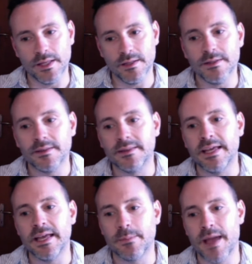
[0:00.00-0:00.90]
take
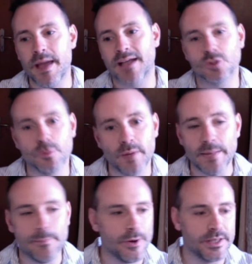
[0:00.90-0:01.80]
back so many
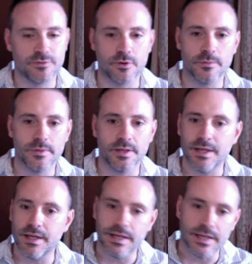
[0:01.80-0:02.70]
points from
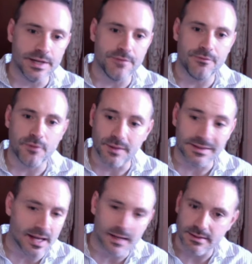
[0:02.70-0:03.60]
the
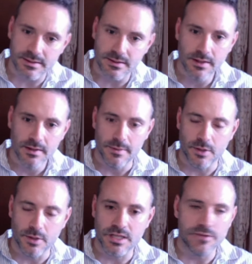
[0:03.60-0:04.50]
Italians because
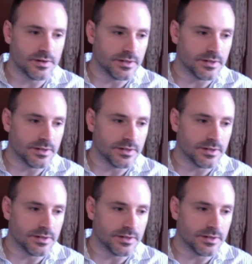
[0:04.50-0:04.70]
Kiefer,